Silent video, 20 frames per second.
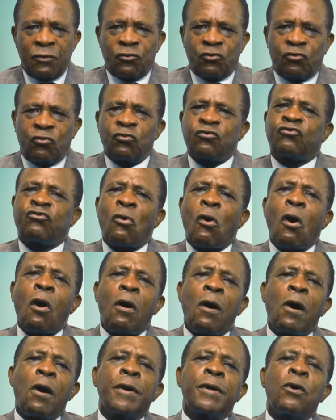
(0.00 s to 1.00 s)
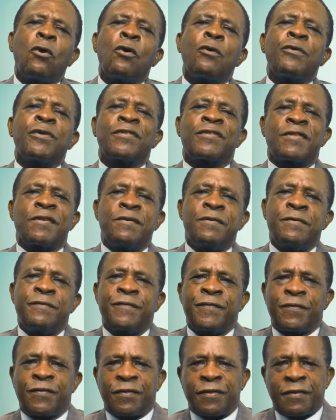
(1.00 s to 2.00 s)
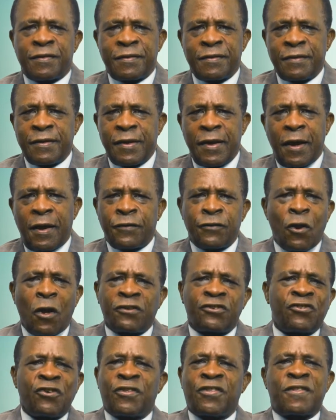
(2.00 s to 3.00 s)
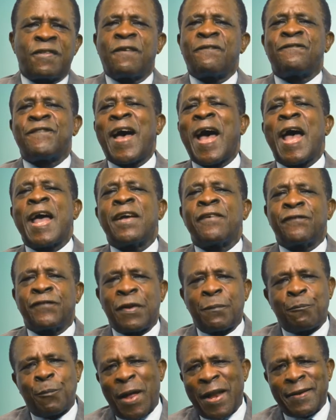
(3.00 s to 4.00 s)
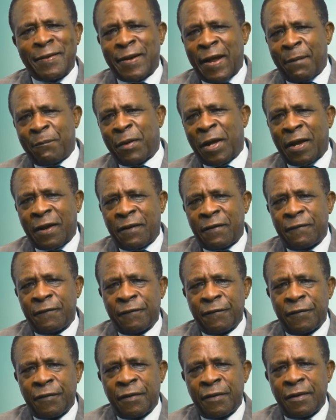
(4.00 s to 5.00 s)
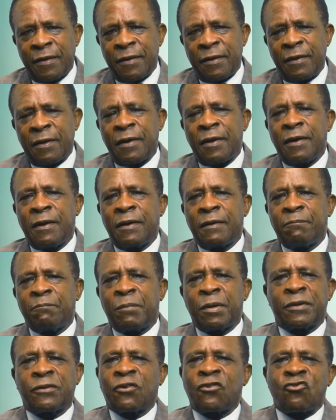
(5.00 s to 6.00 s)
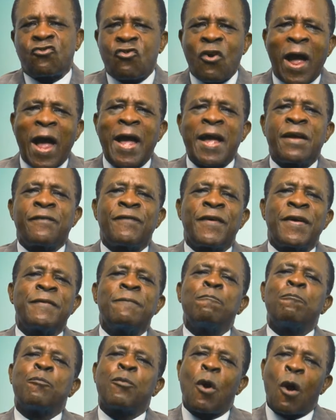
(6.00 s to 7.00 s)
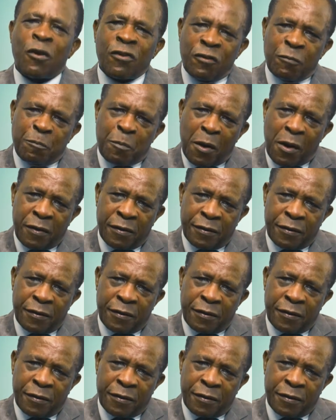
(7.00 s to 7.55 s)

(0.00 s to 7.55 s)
to draw on our reserves and not just survive the pandemic, but to strive and prosper.